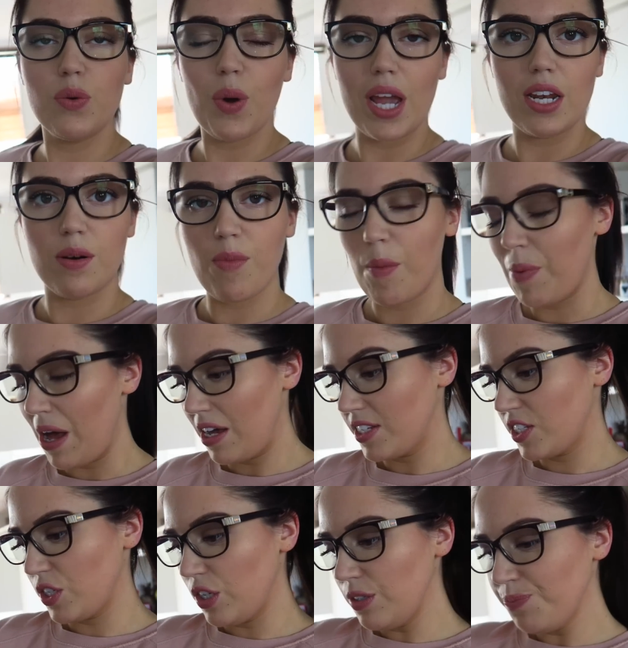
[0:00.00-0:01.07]
Still waiting on my
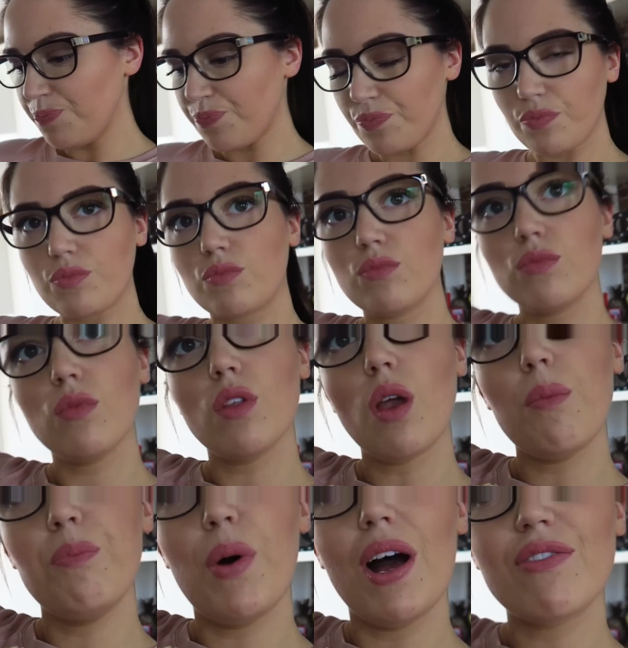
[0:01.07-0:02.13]
parcel.
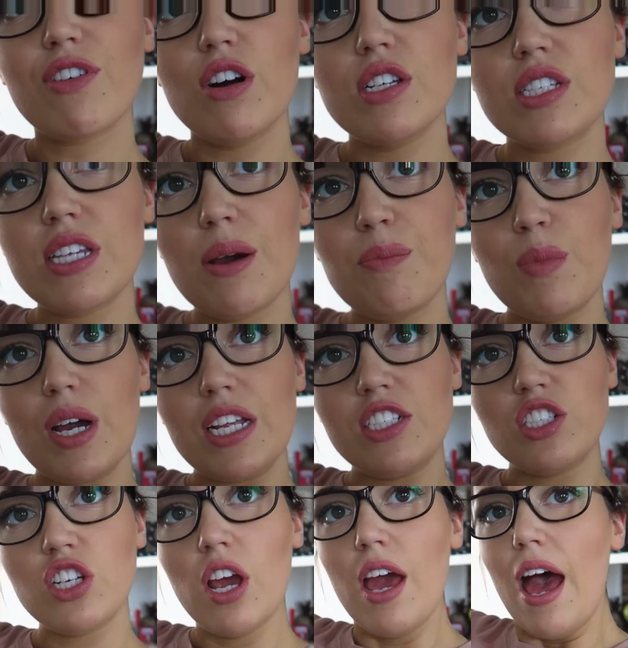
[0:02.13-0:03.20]
But I've got a
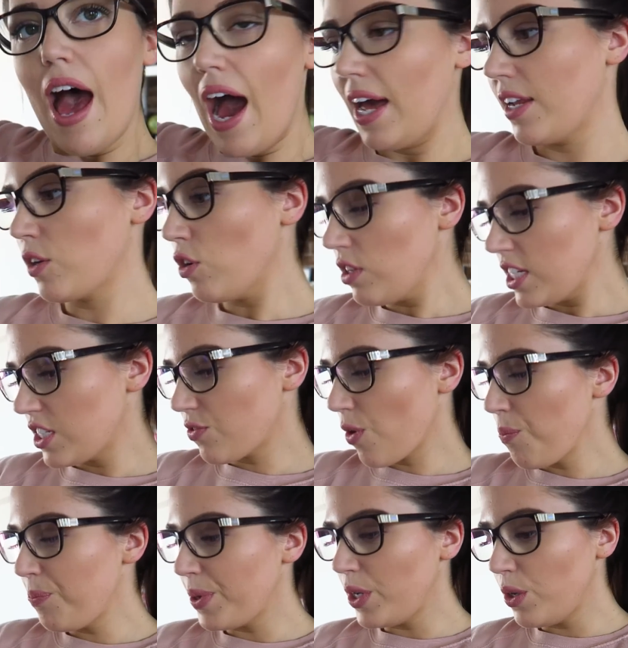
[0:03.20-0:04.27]
sandwich. And I got this
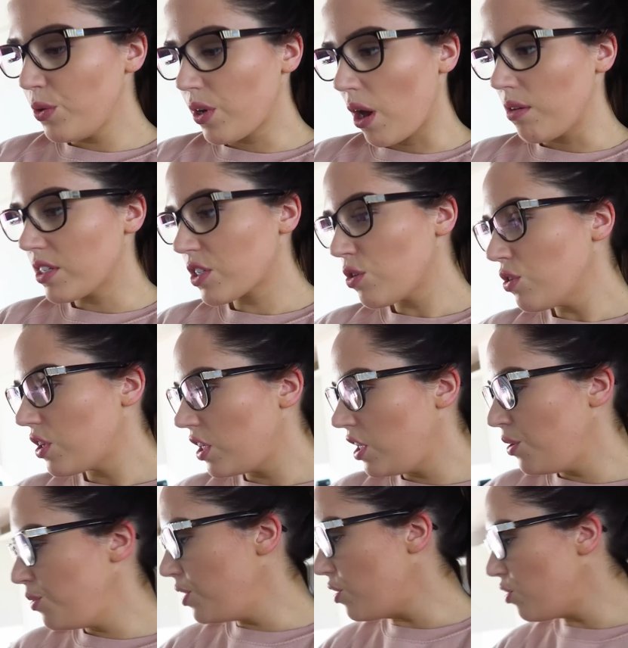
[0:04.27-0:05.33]
from Benugo. It's called the
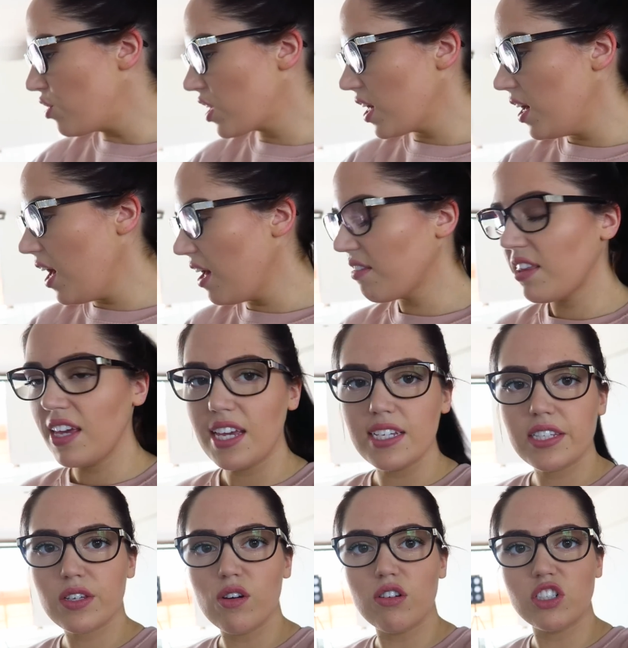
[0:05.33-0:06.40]
New Yorker. I think
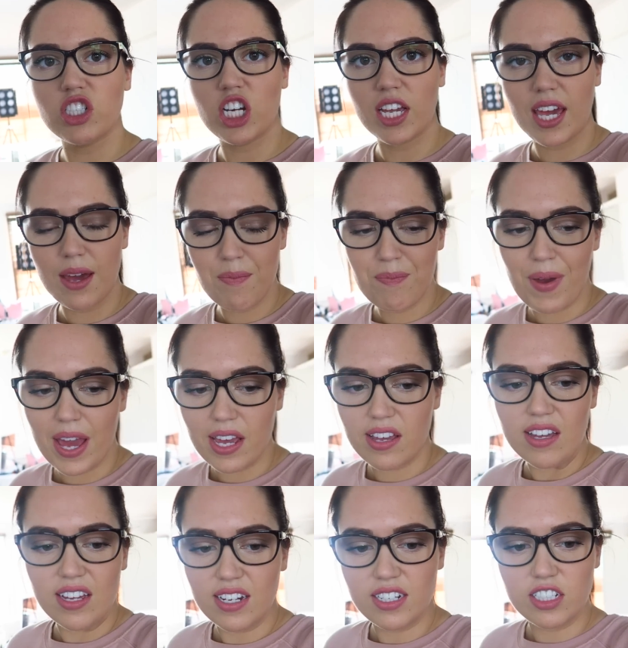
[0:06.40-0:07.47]
it's got chicken,
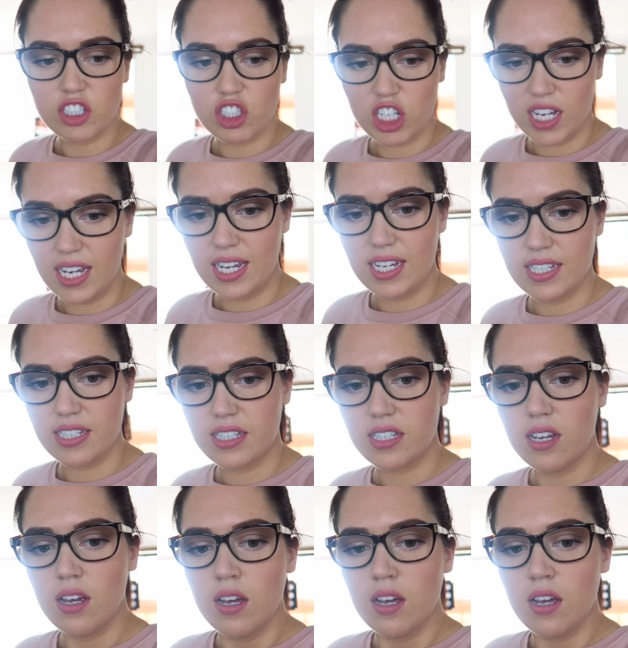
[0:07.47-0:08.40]
bacon, cheese,